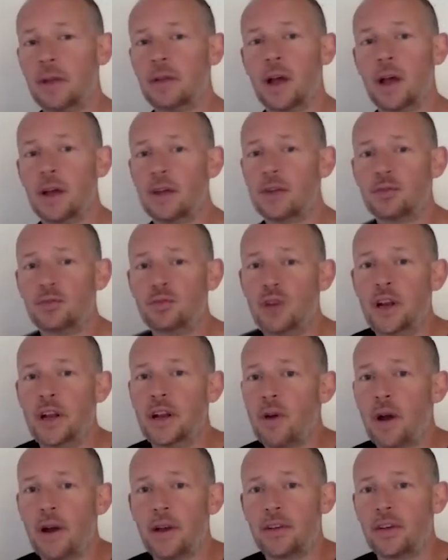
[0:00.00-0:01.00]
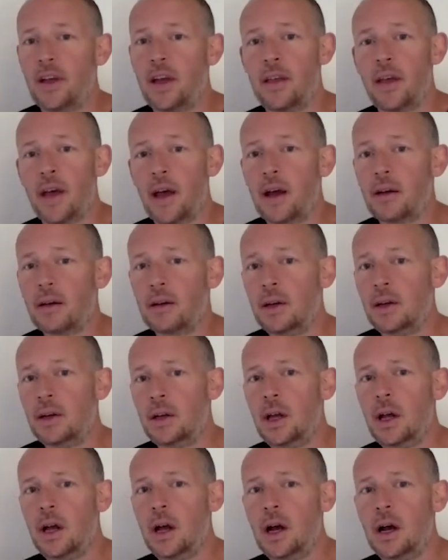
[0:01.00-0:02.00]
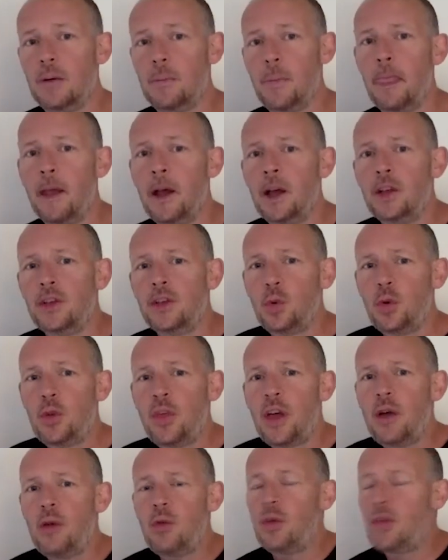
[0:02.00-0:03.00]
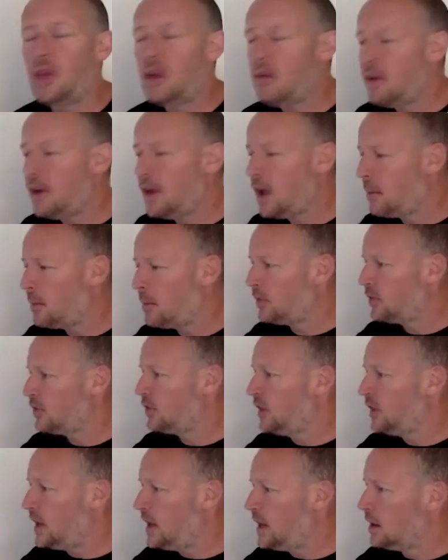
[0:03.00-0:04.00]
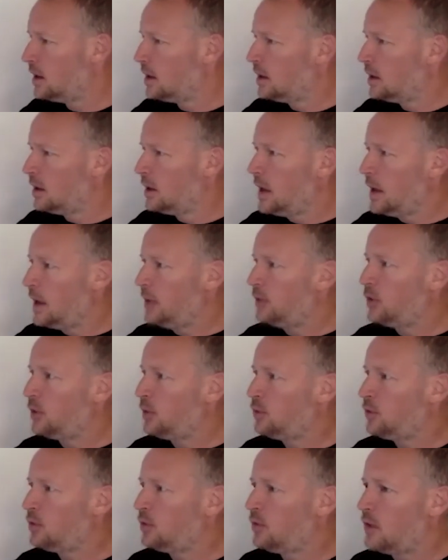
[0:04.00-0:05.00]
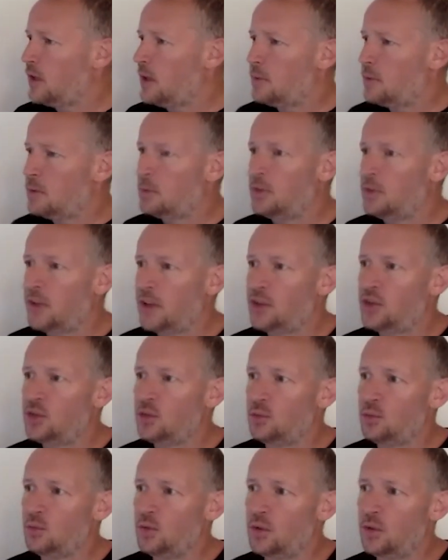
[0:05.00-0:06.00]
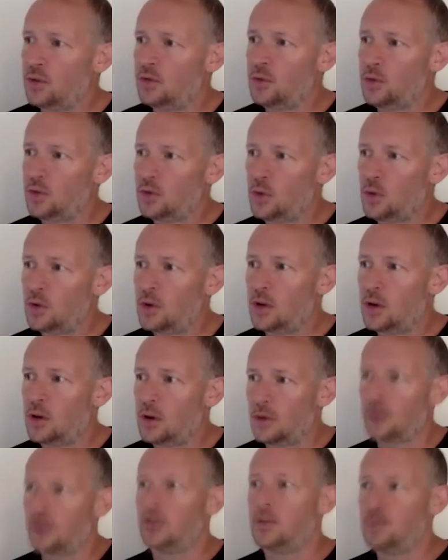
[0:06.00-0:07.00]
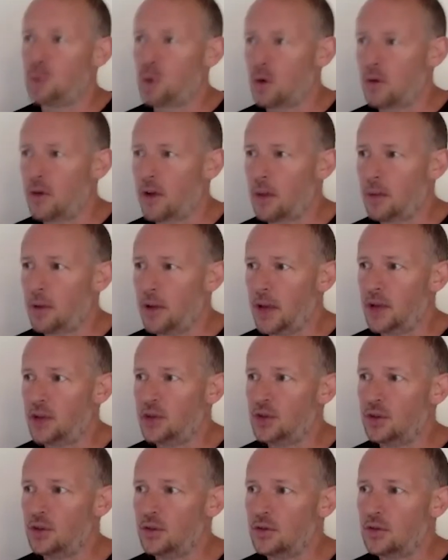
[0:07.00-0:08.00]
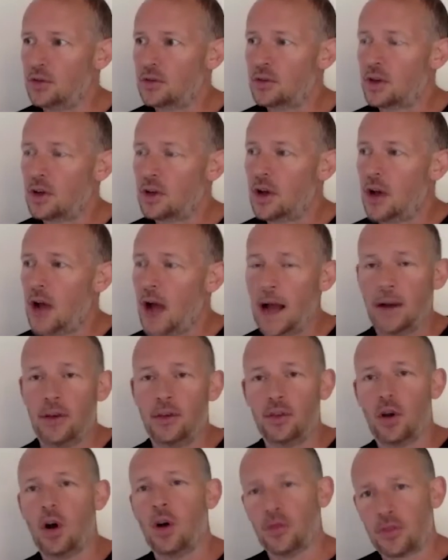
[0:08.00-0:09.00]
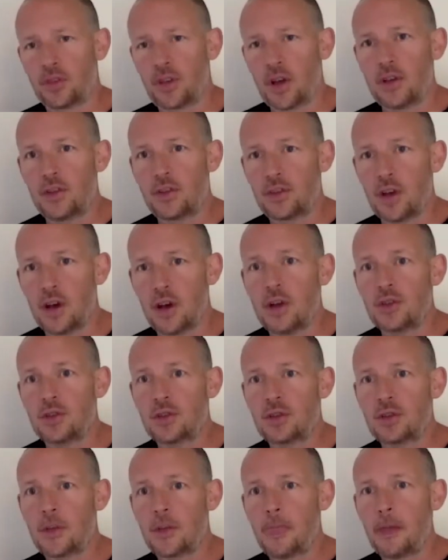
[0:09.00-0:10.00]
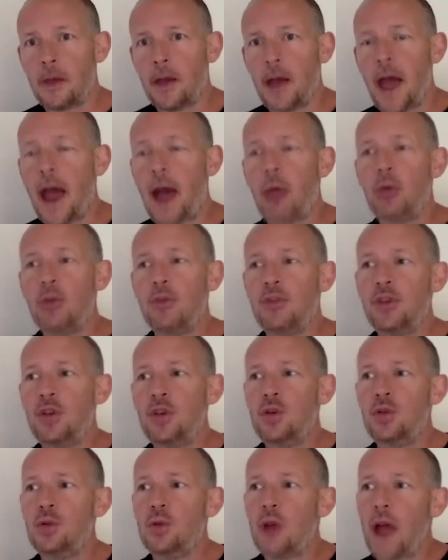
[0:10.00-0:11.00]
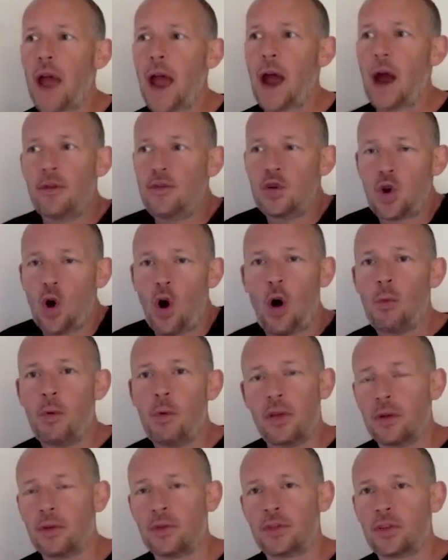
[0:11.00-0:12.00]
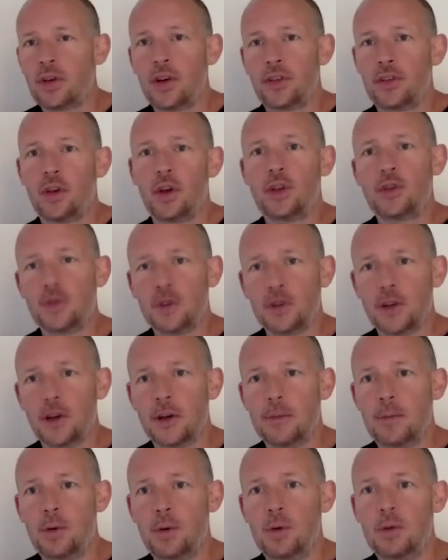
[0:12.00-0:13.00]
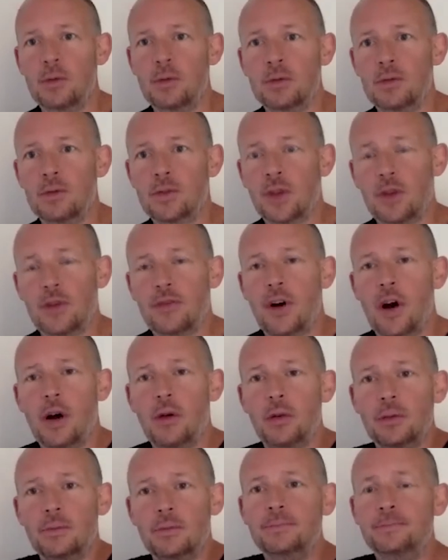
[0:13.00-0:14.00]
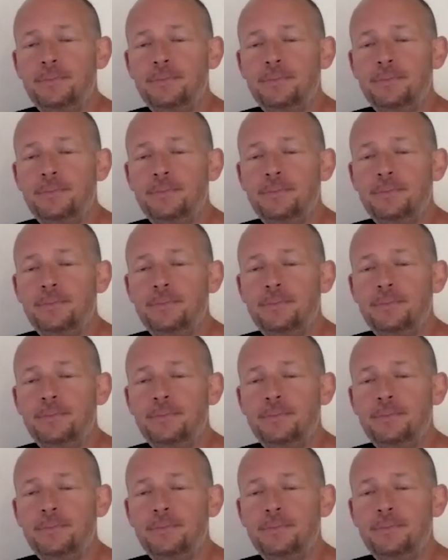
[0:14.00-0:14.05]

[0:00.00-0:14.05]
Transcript: No, it's really great to hear that. So were there any, I mean, obviously in terms of the implementation, we're talking obviously product recommendations and on-site search. How have you got on with on-site search, for example, so far? And